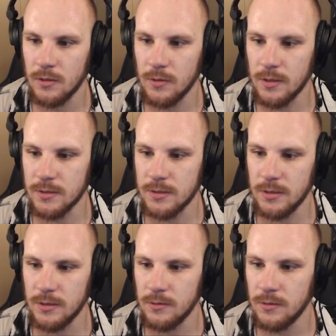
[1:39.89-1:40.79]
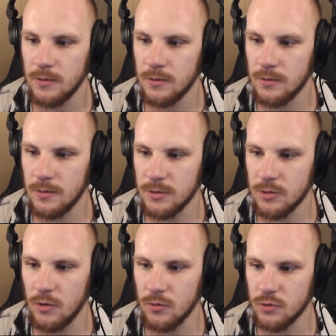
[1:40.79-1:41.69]
You can see this
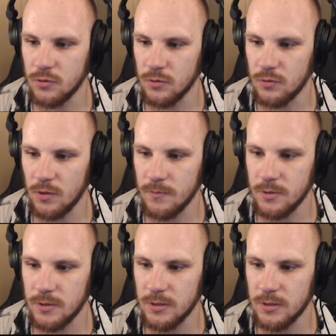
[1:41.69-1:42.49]
goes to the drums,